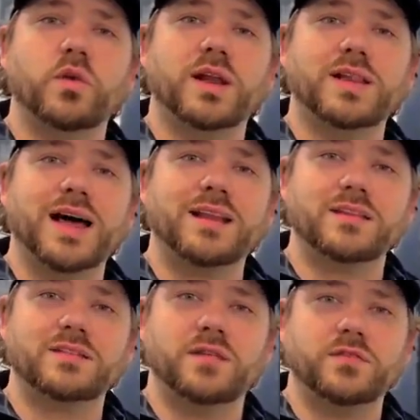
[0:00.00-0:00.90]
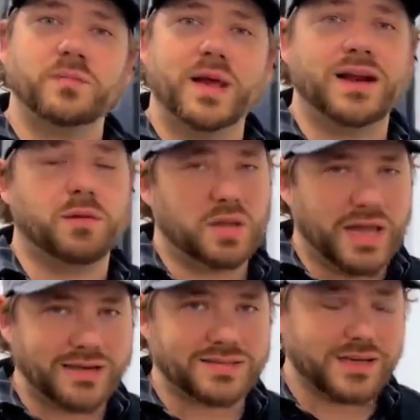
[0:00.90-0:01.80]
that a lot of this stuff is made out of
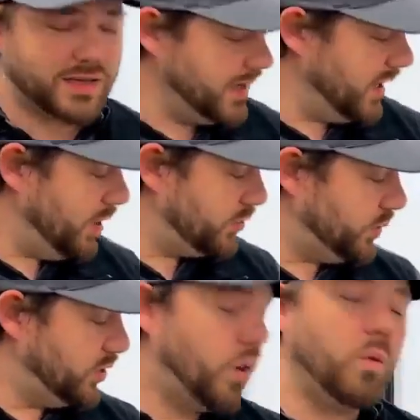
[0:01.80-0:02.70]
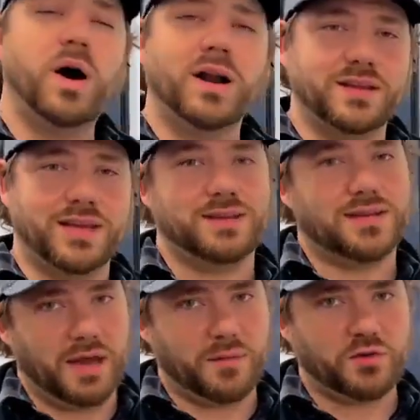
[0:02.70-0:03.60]
plastic, so we don't want it to get
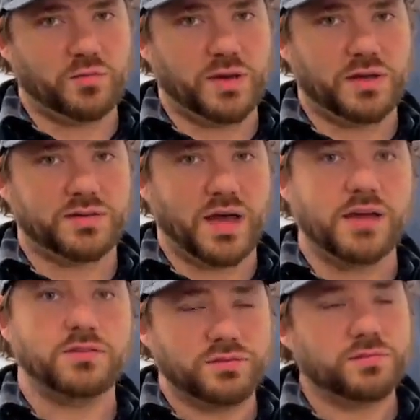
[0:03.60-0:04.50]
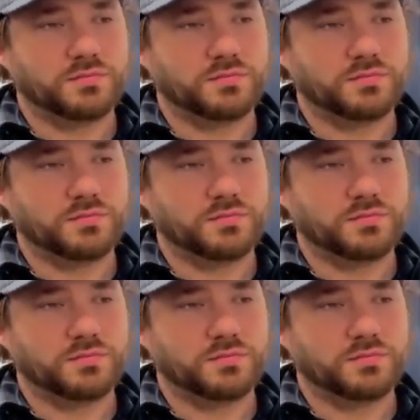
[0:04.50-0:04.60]
damaged because ice